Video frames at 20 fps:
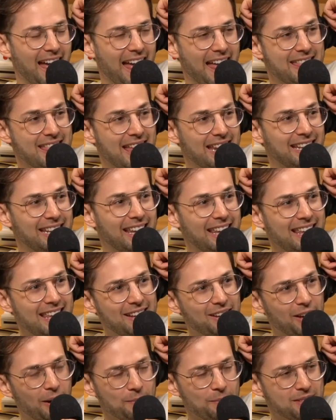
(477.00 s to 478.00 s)
And then he
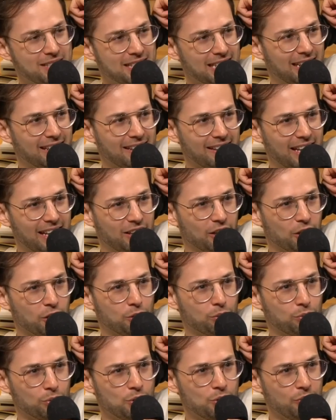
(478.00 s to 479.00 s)
comes in like a
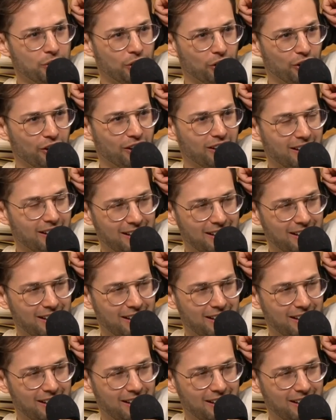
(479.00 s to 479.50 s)
crooner.